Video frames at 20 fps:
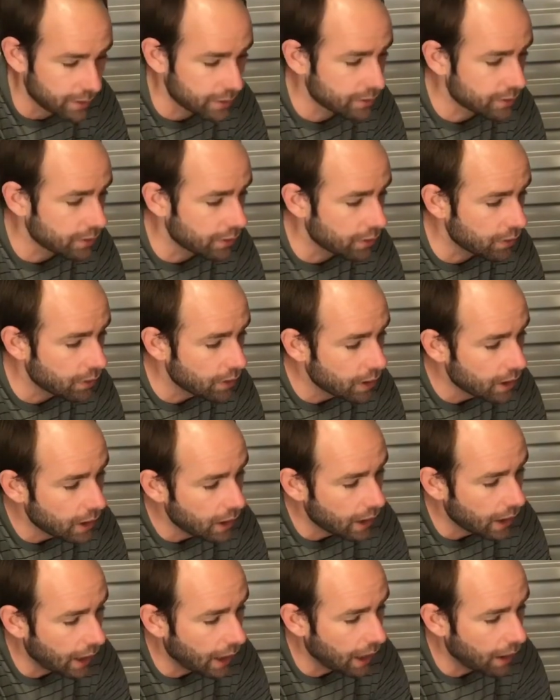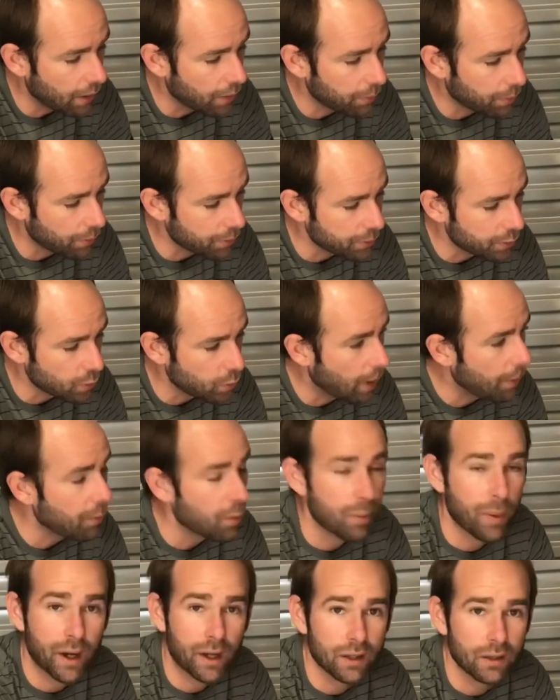So I'll probably do one
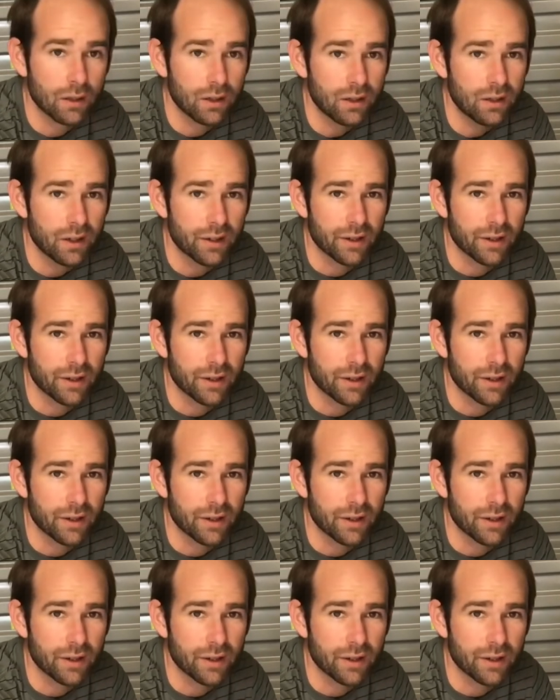more bucket load.